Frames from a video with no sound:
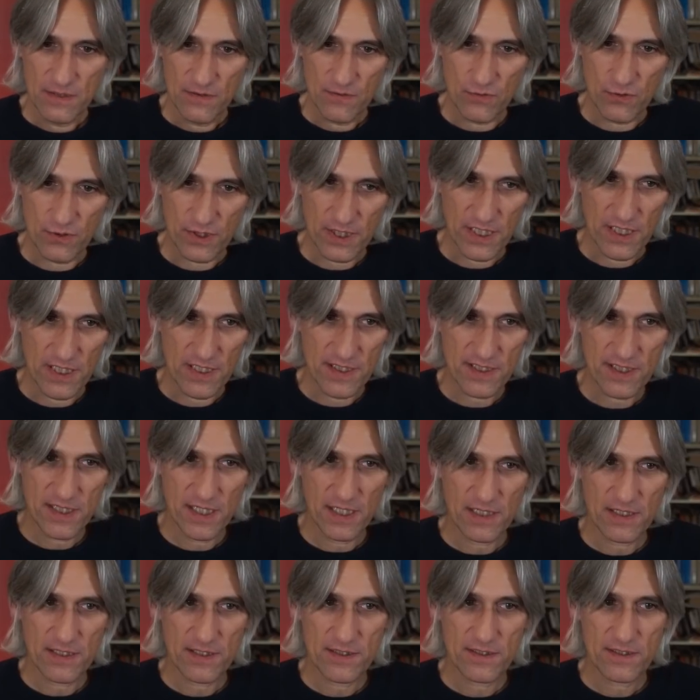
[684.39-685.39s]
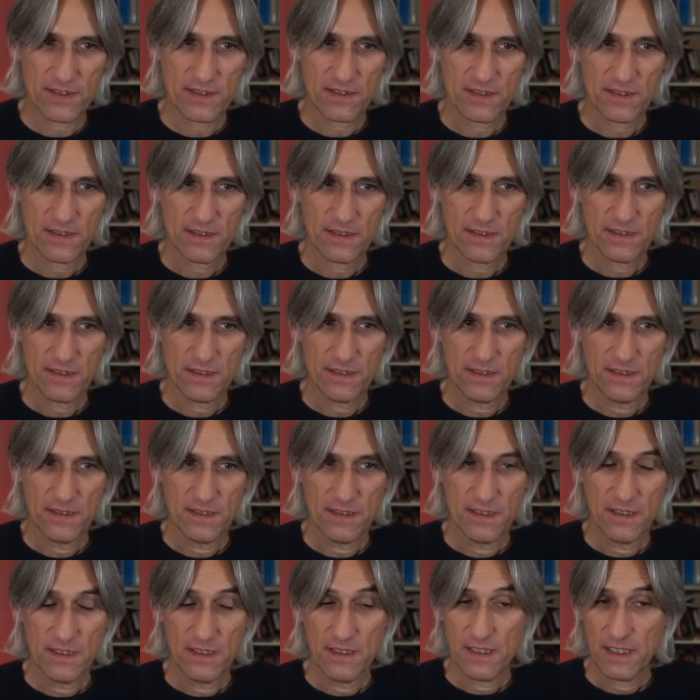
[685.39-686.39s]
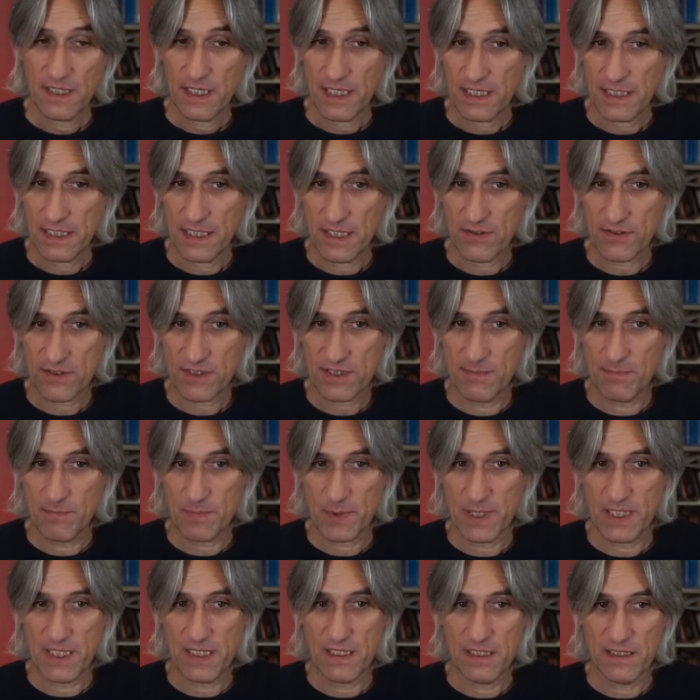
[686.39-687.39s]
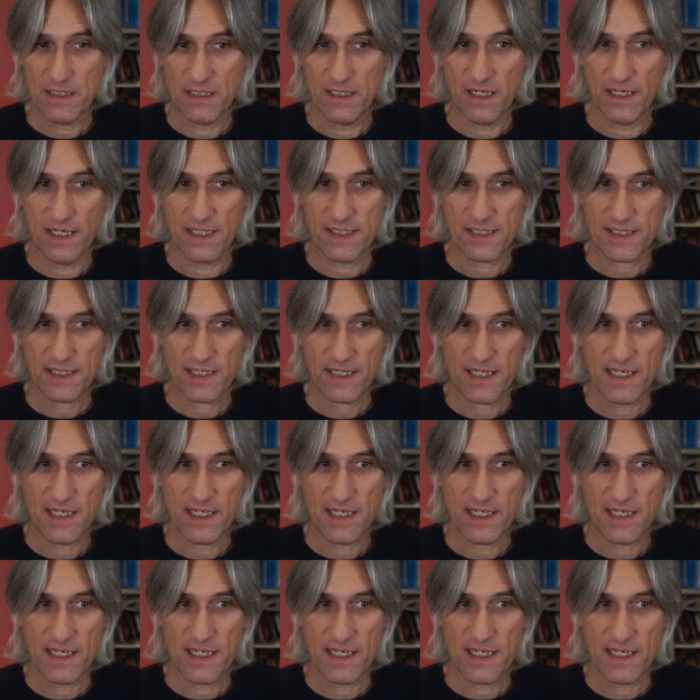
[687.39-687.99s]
Rook e6, and now simply knight